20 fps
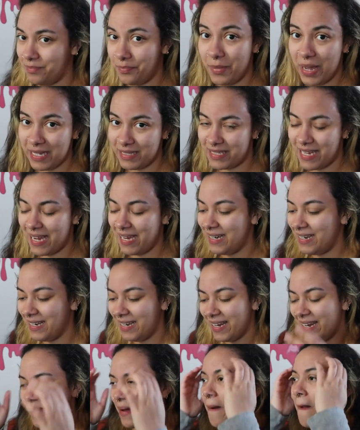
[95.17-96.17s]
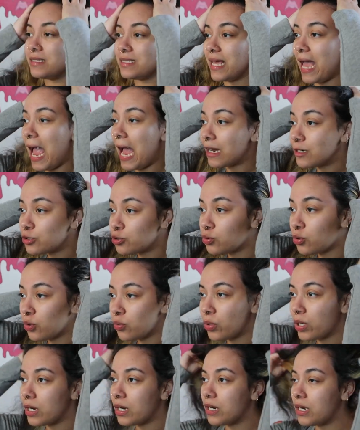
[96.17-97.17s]
maintaining it is the
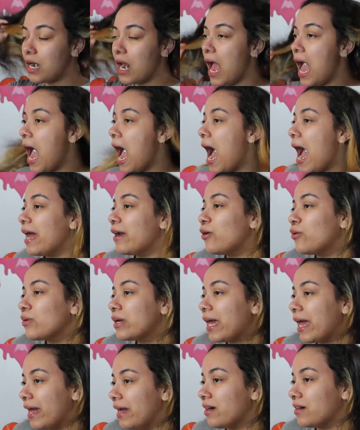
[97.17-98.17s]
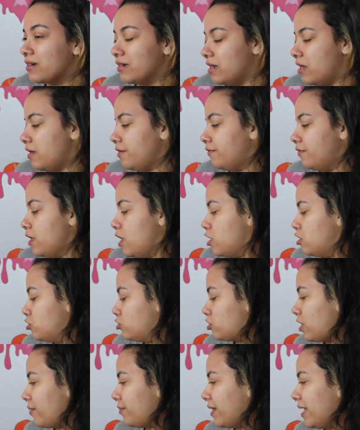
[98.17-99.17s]
actual word i don't care enough
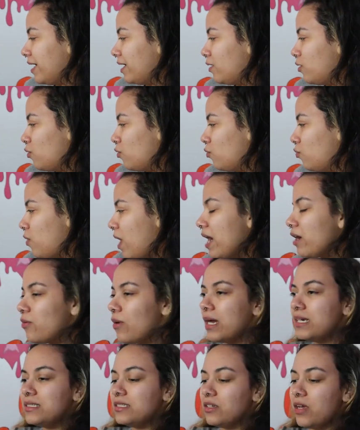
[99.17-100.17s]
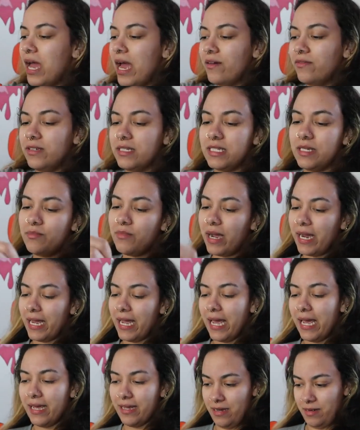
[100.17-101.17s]
so i'm like why do i still have this in my
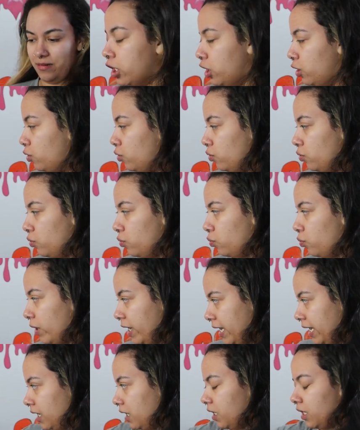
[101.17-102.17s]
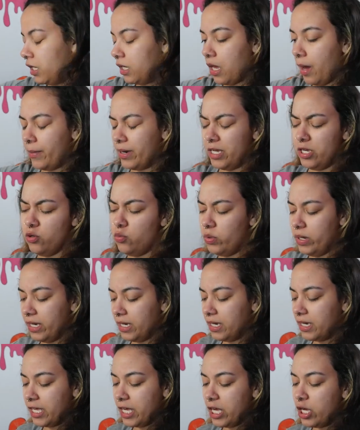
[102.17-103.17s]
head cute wig i am a cute
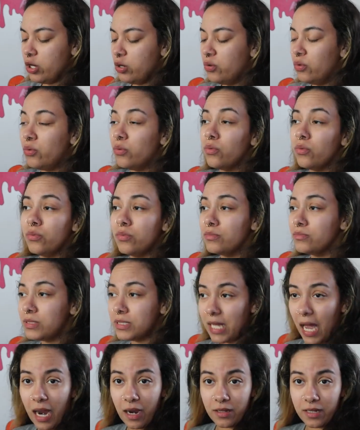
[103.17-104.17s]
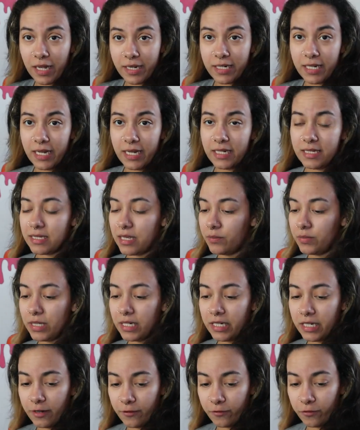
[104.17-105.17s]
wig cute style I did,
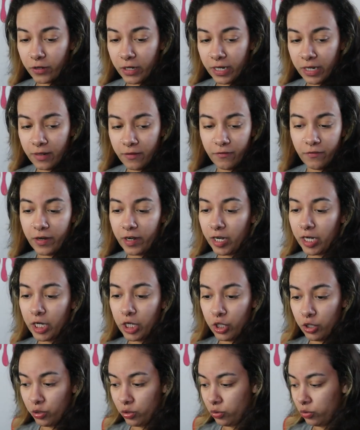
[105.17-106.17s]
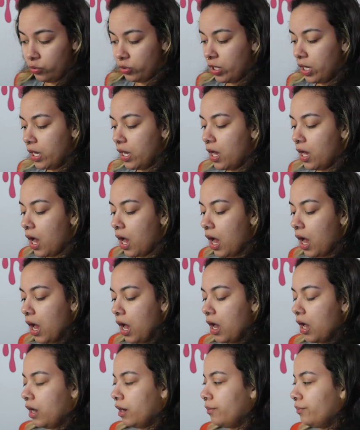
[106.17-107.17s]
something different, very new.
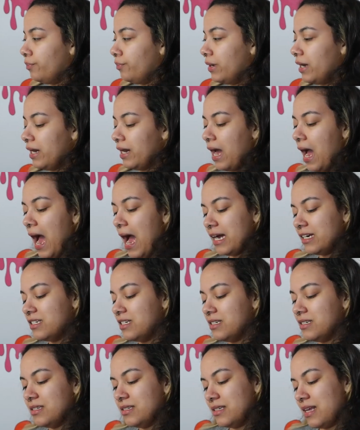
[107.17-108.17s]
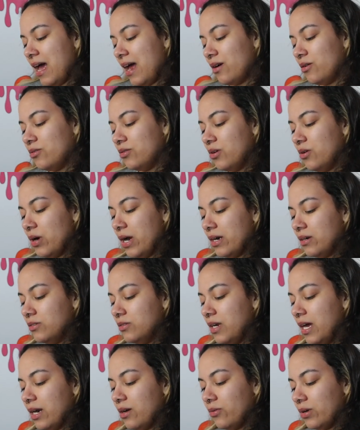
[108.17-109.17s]
Um, but I just I don't know. I
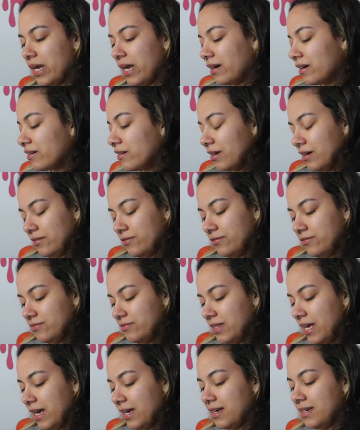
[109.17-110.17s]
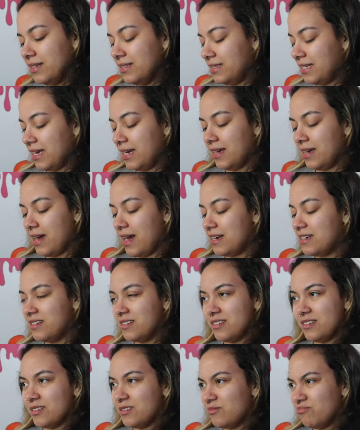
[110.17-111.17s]
don't I don't care enough. Like it's like I
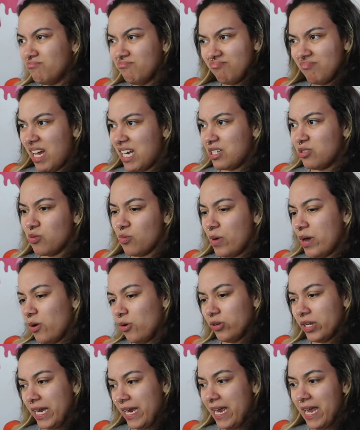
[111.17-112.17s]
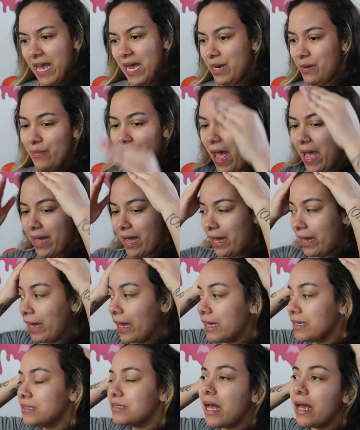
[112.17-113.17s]
just I just want my old head back. I
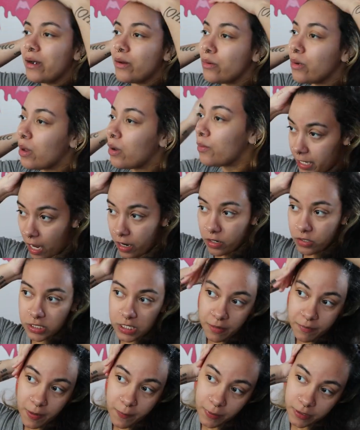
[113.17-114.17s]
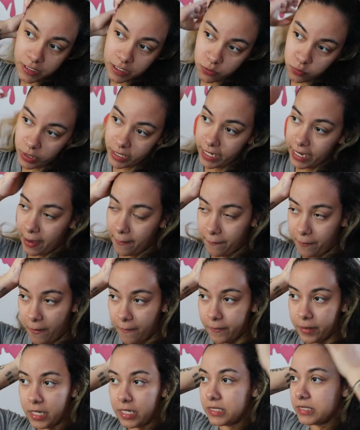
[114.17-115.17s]
guess I don't know. But y'all gonna see me put this wig cap
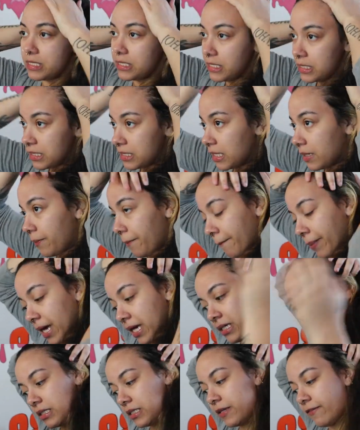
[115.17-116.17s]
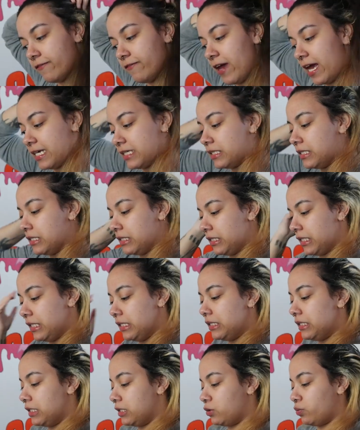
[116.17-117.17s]
on because this is the best, fastest,
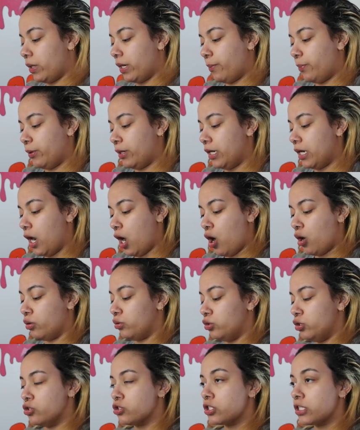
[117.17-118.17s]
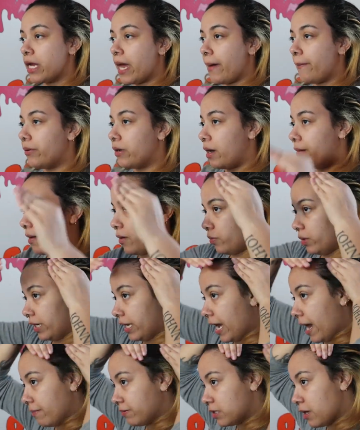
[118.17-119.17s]
easiest way to put it on. Usually I put on my wig
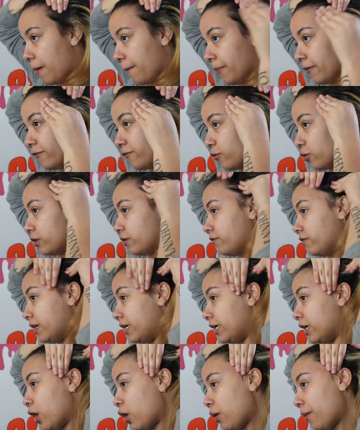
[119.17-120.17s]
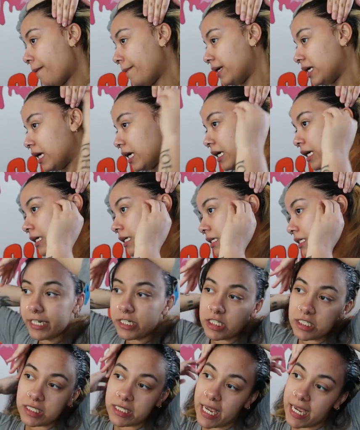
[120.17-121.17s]
caps before the video because it
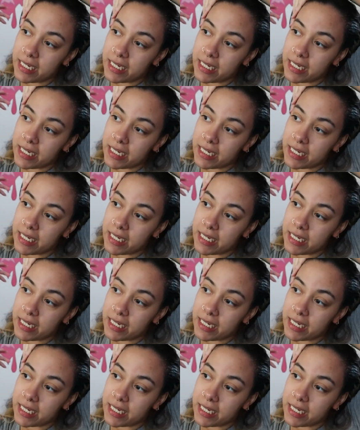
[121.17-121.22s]
just